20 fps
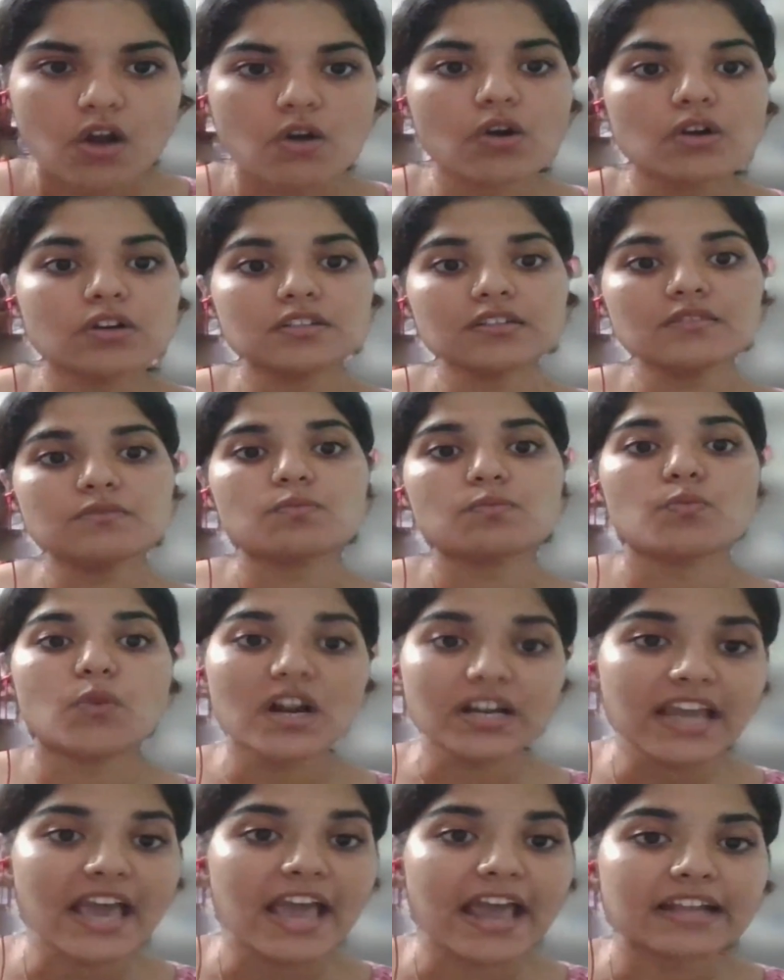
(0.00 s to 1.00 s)
On
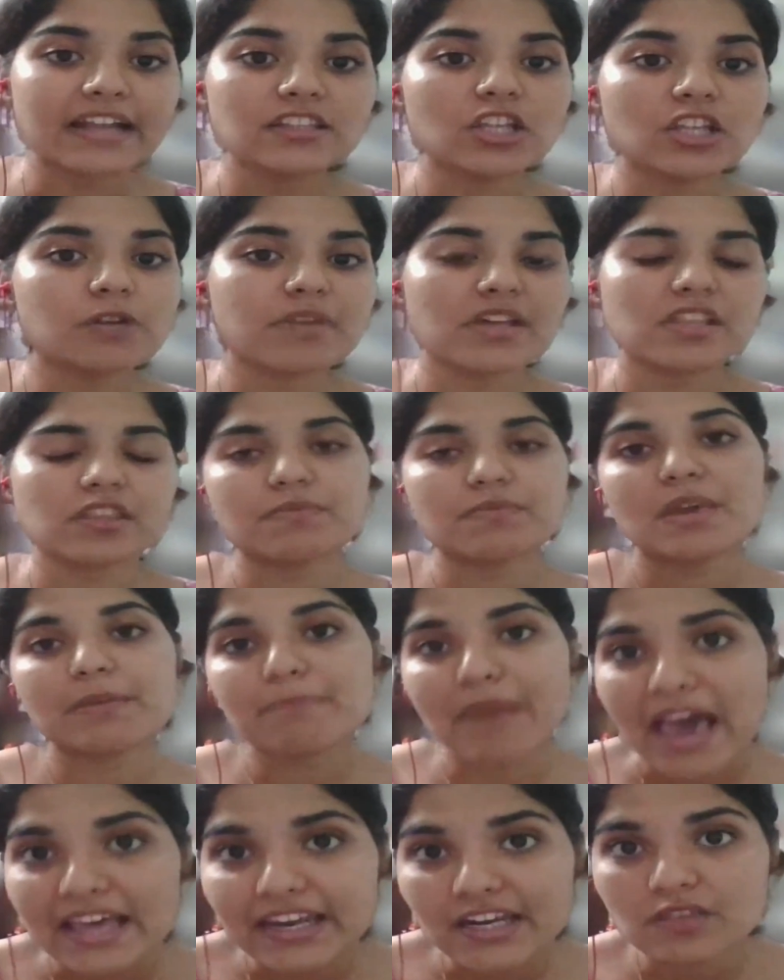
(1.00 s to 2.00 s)
one hand, there must be a
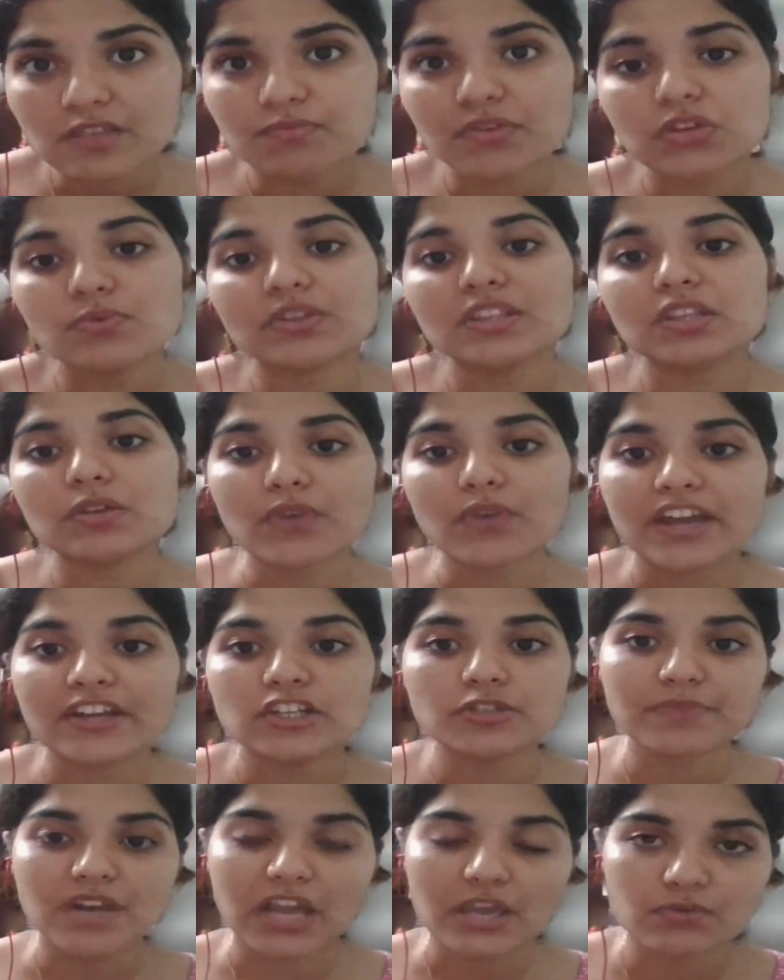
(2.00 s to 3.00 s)
balance between the right
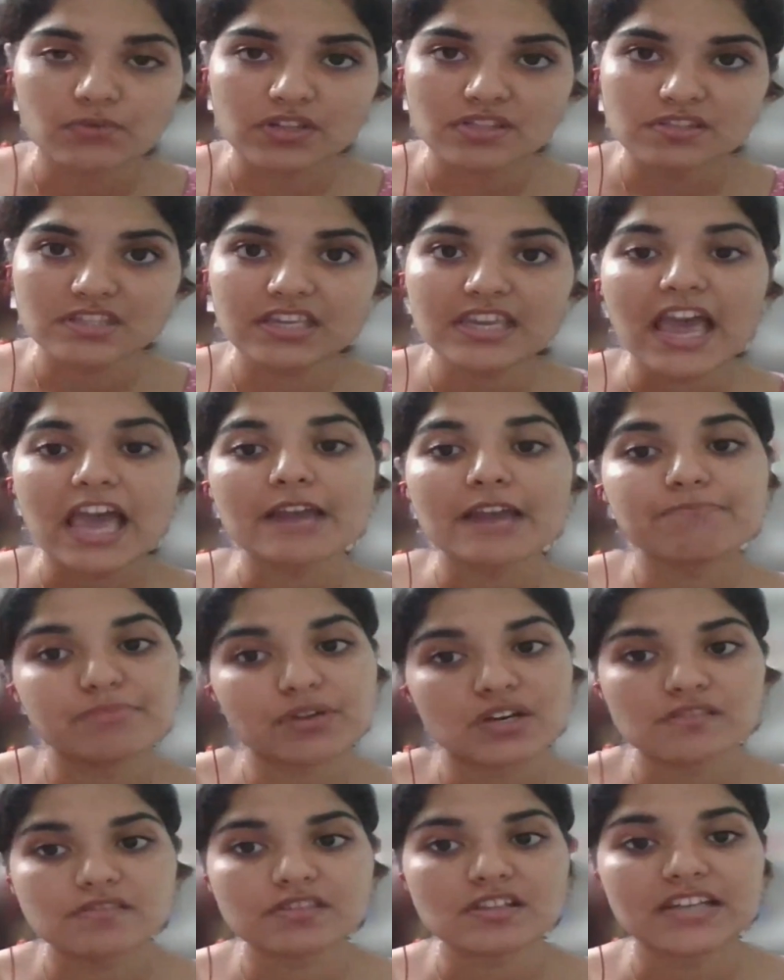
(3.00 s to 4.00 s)
to privacy and
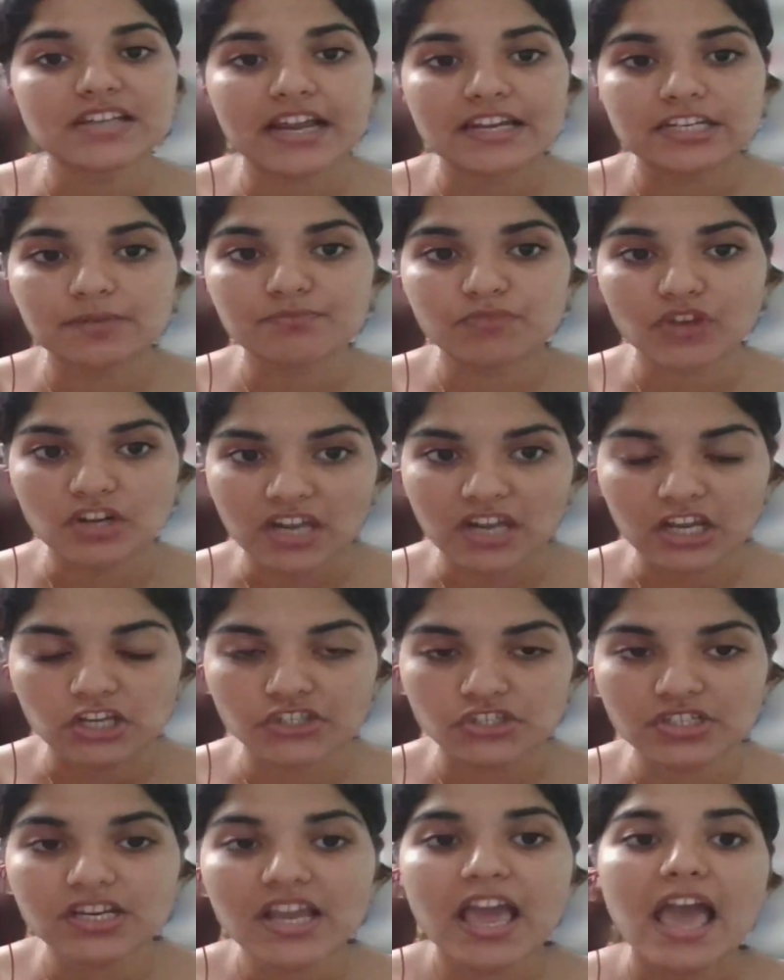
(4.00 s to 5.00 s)
personal data
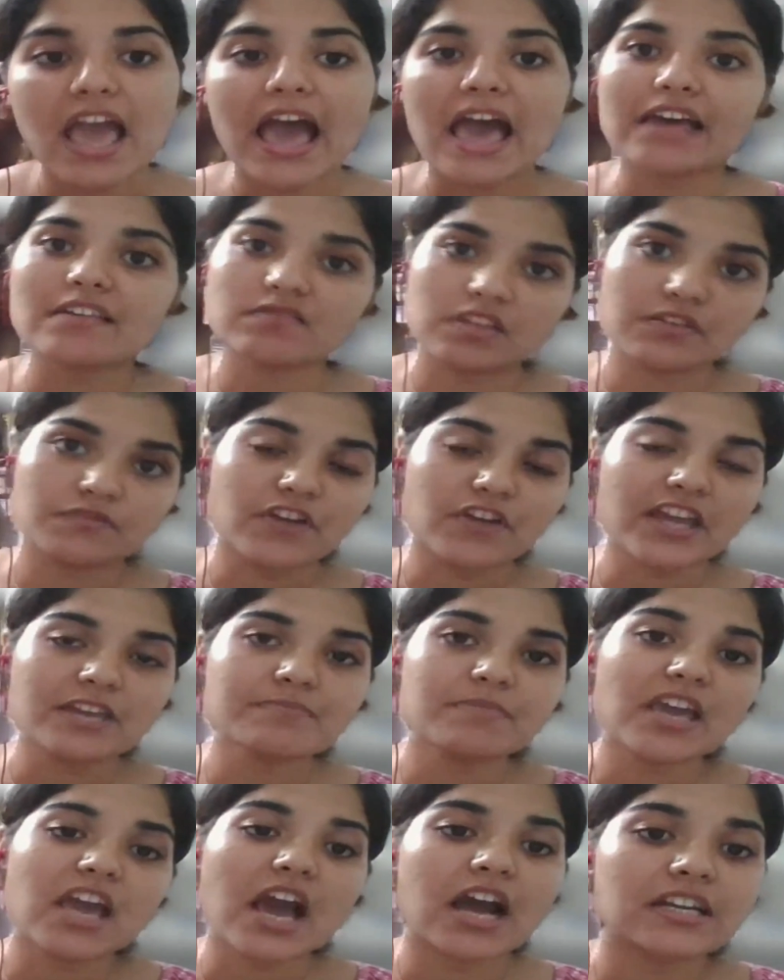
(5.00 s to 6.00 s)
protection as
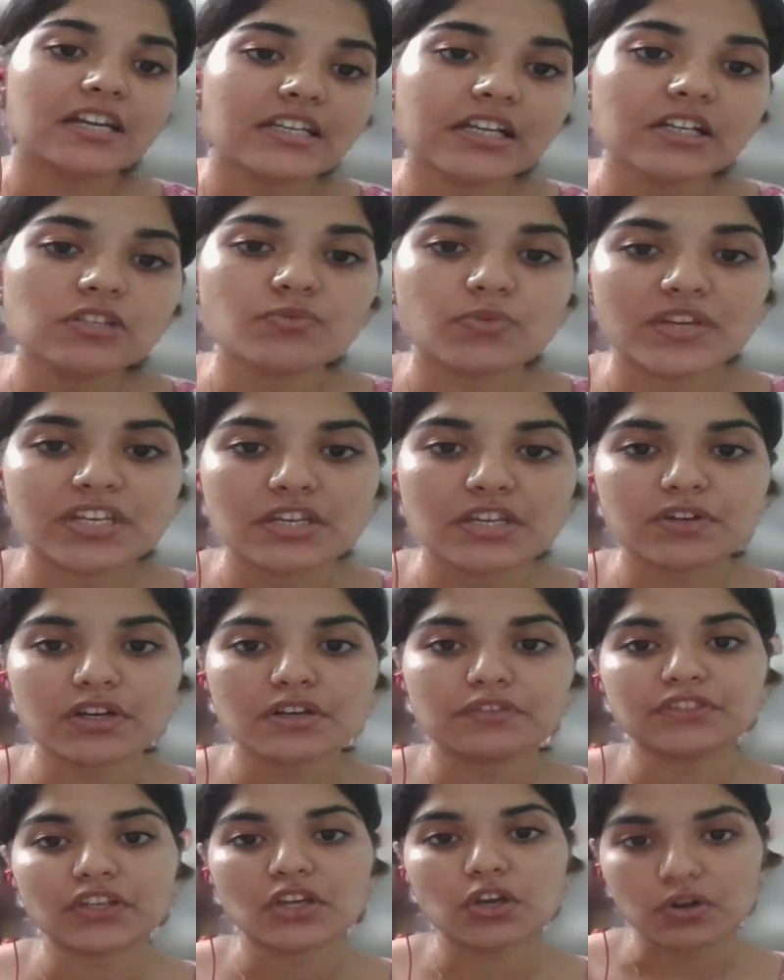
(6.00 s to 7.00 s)
defined by Article 21
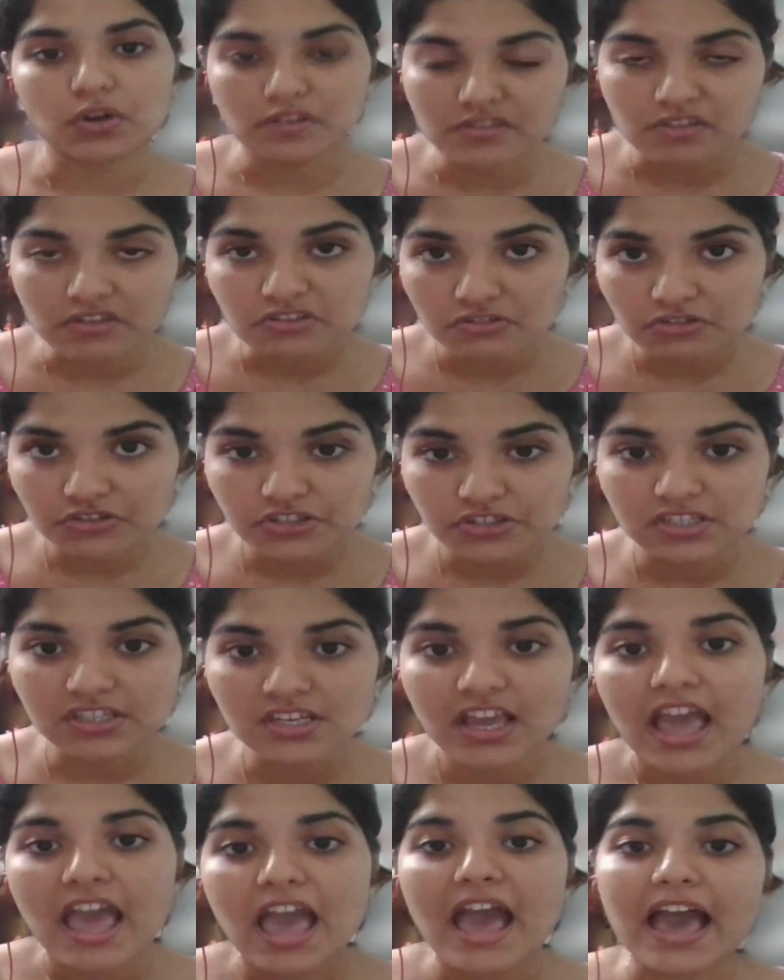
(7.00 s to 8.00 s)
of the Constitution
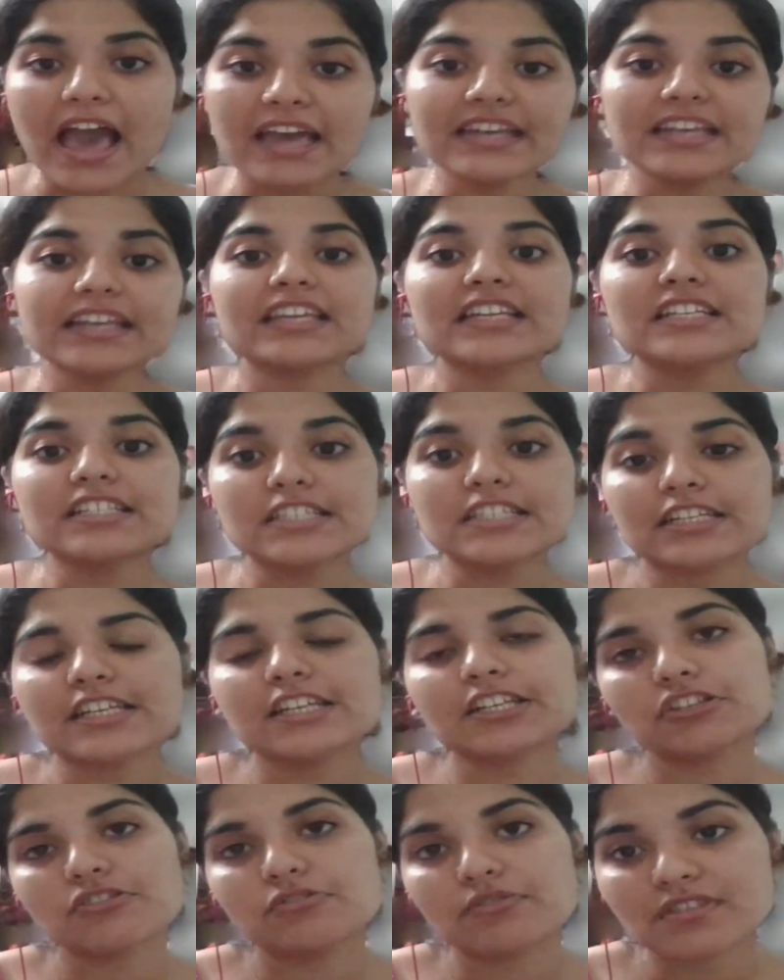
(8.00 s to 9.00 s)
and
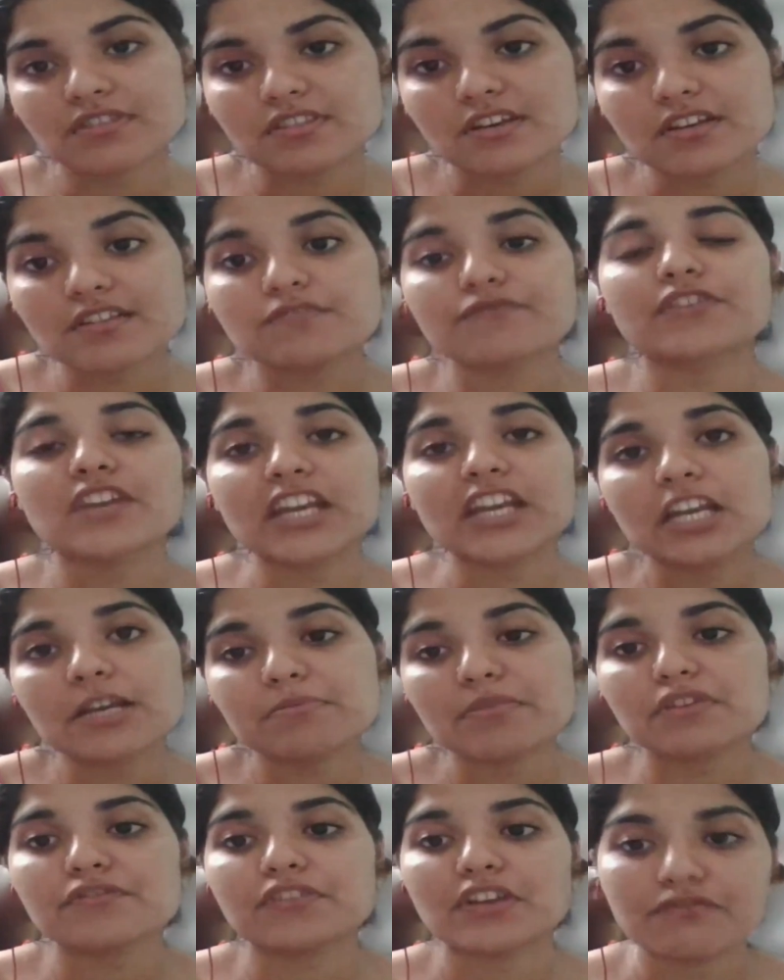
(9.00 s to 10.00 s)
internet users'
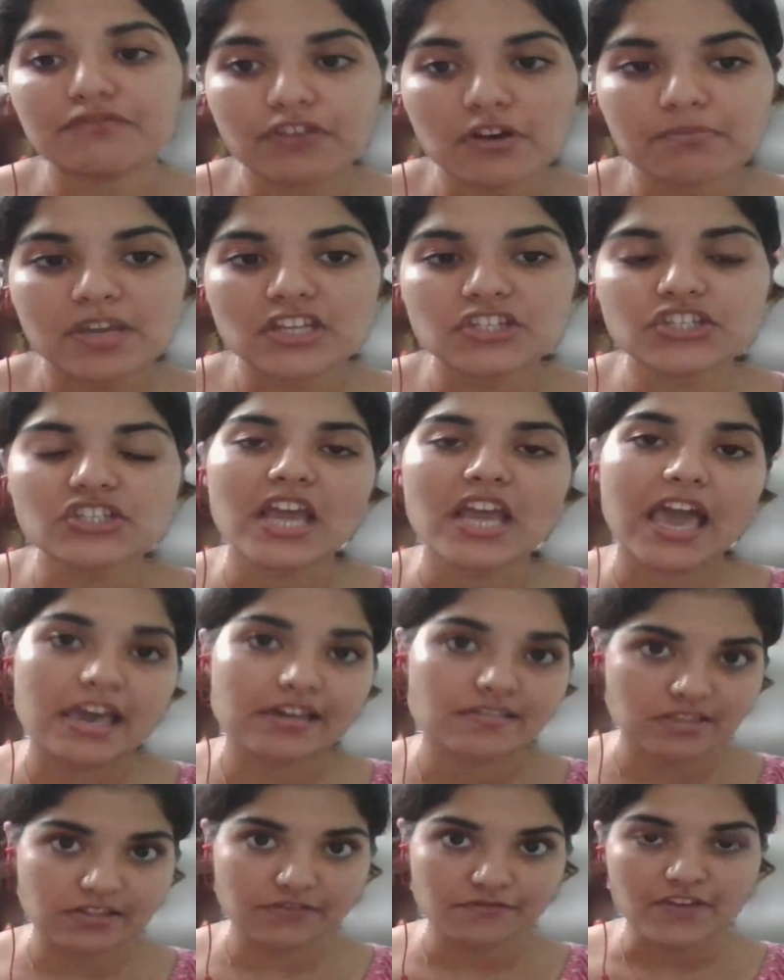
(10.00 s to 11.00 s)
freedom of information
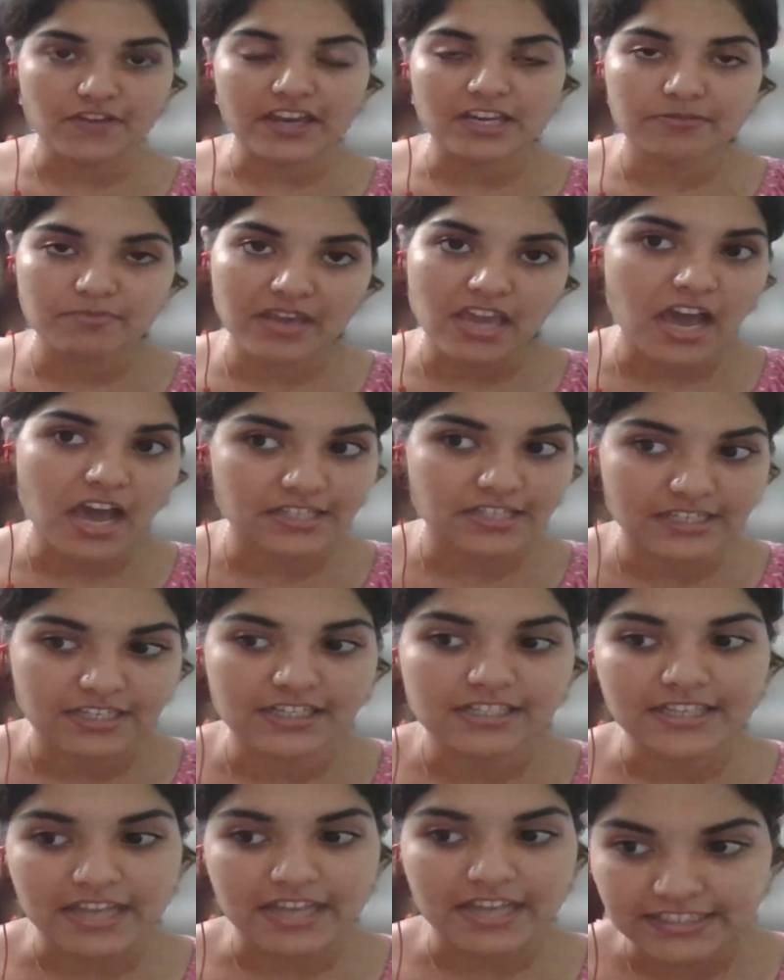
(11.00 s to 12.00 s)
as defined by
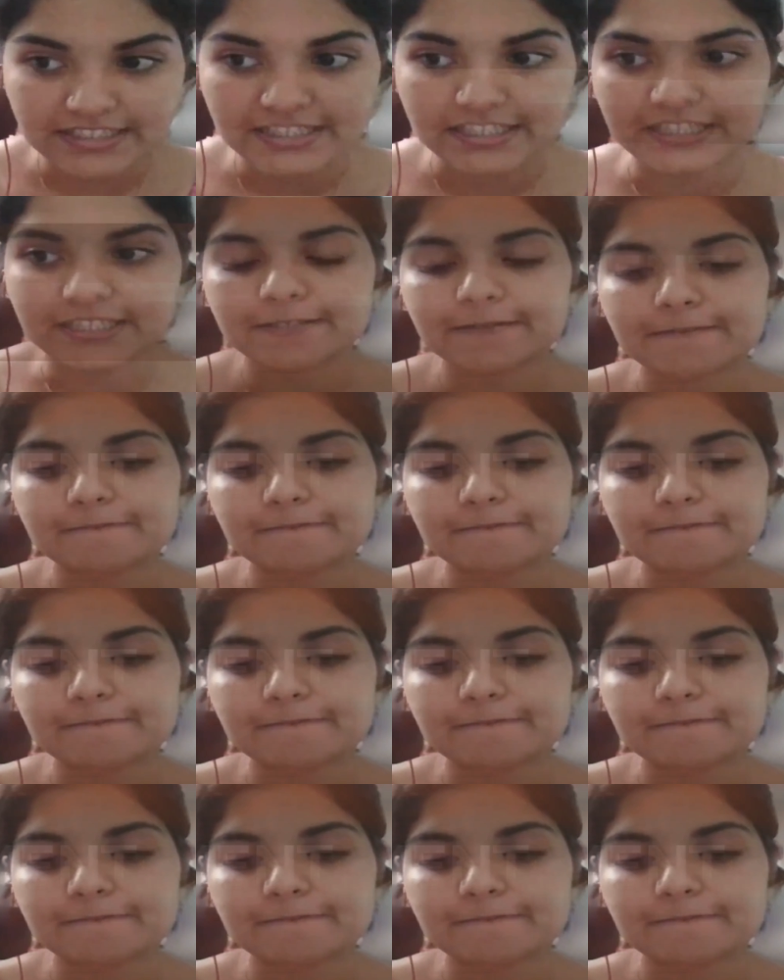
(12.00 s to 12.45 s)
Article 19.